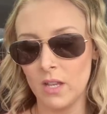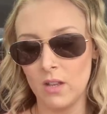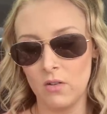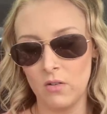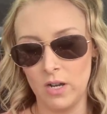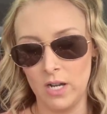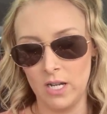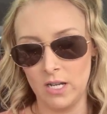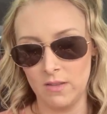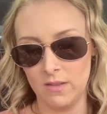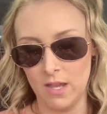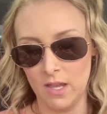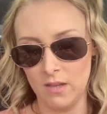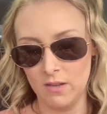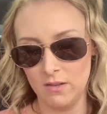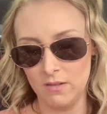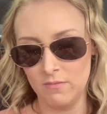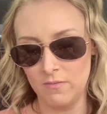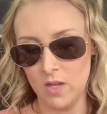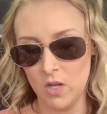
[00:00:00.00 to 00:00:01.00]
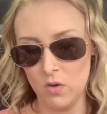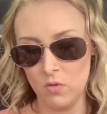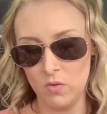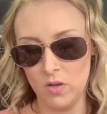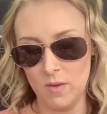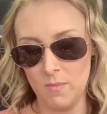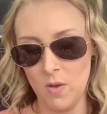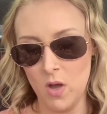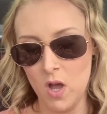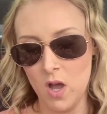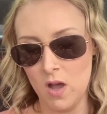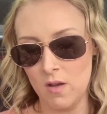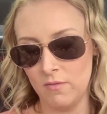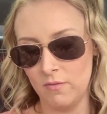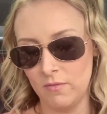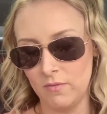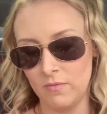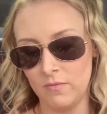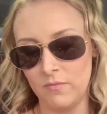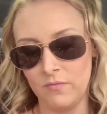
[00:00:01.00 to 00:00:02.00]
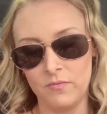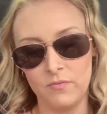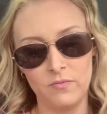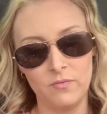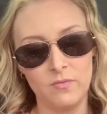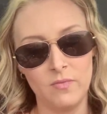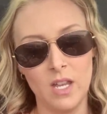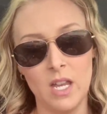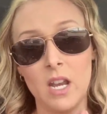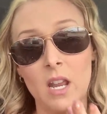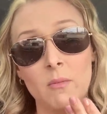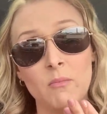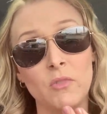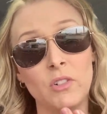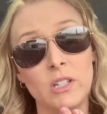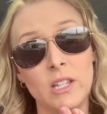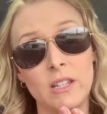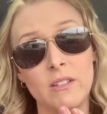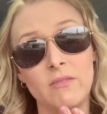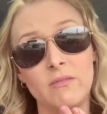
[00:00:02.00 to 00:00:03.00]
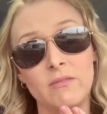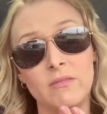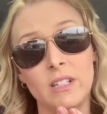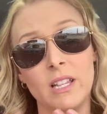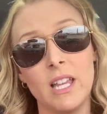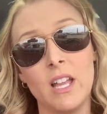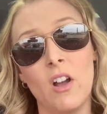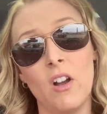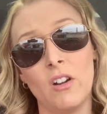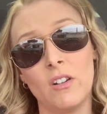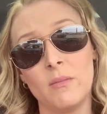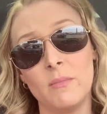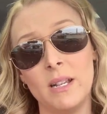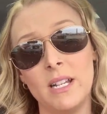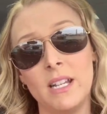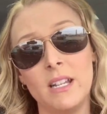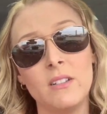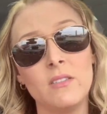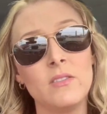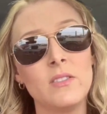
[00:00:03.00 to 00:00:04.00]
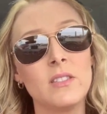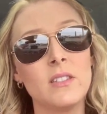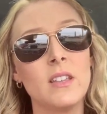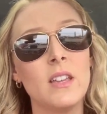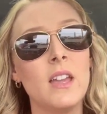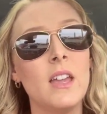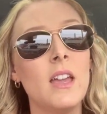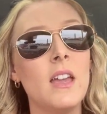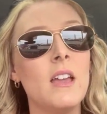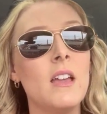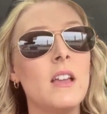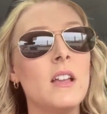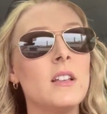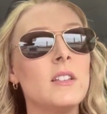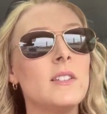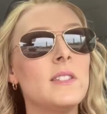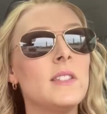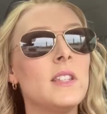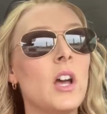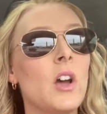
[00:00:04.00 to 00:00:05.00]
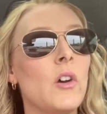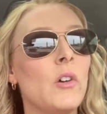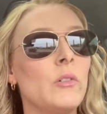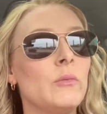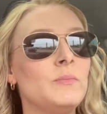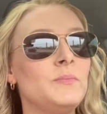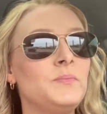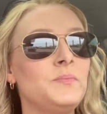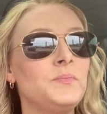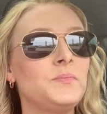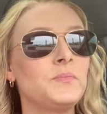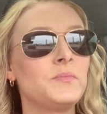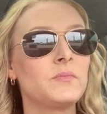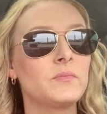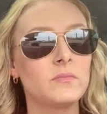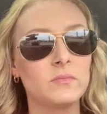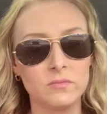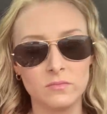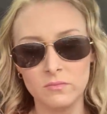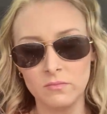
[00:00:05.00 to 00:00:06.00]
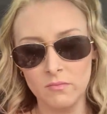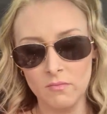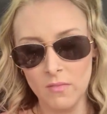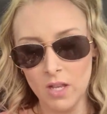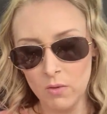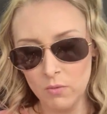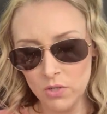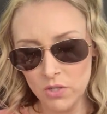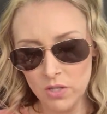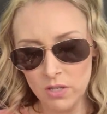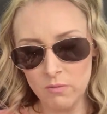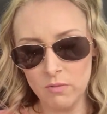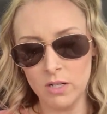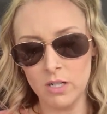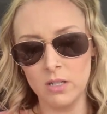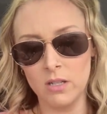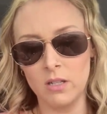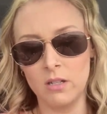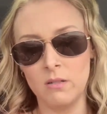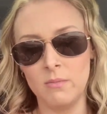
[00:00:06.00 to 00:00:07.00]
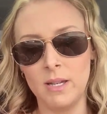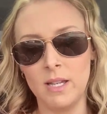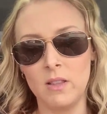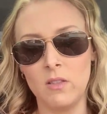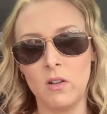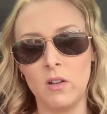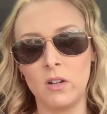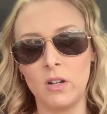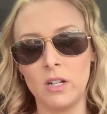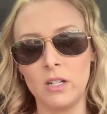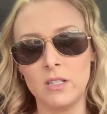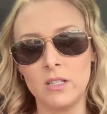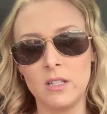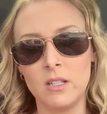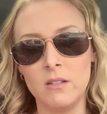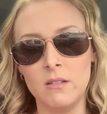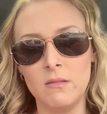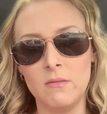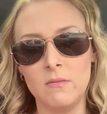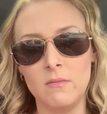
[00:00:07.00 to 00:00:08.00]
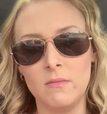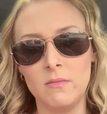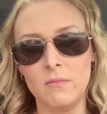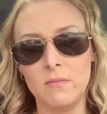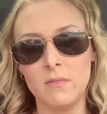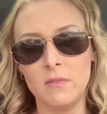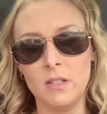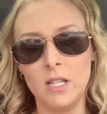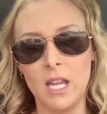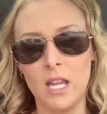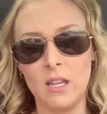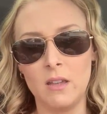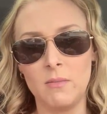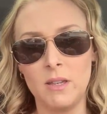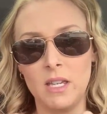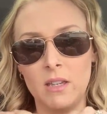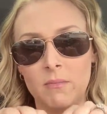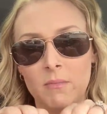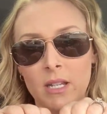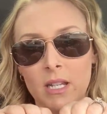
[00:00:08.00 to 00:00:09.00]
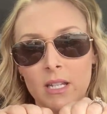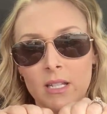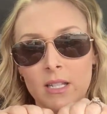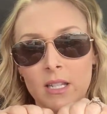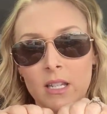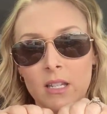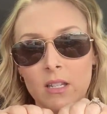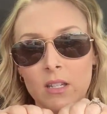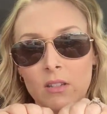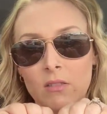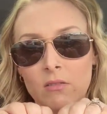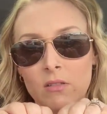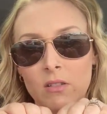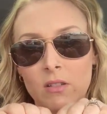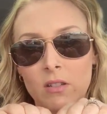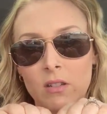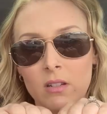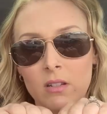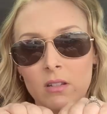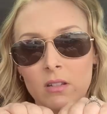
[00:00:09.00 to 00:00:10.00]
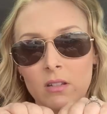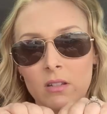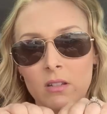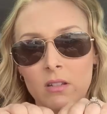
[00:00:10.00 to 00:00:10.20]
or anything they don't come off and I'm really really hard on my nails so I wish they were a little bit longer it's gonna take me a minute to get used to